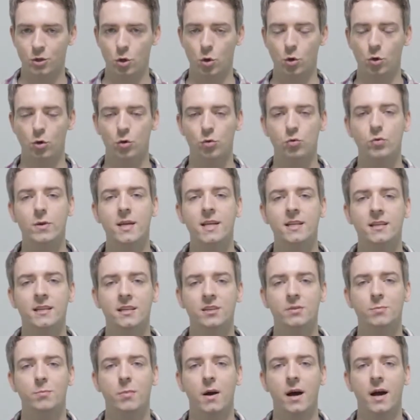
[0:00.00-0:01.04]
you're
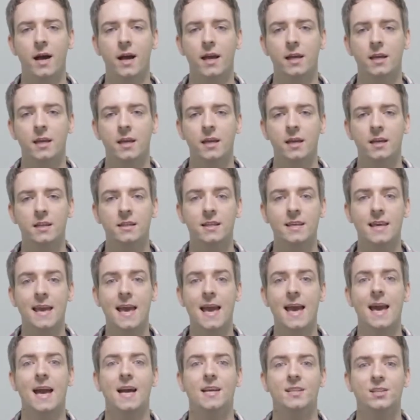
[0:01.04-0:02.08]
greeted by the
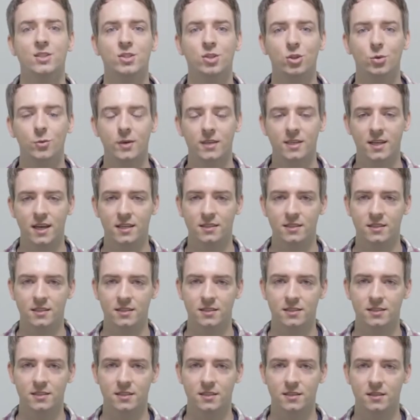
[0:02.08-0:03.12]
air
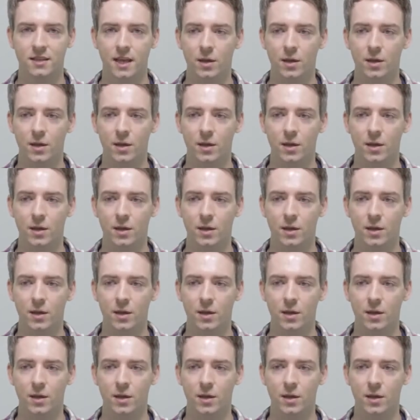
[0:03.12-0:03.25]
stewardesses,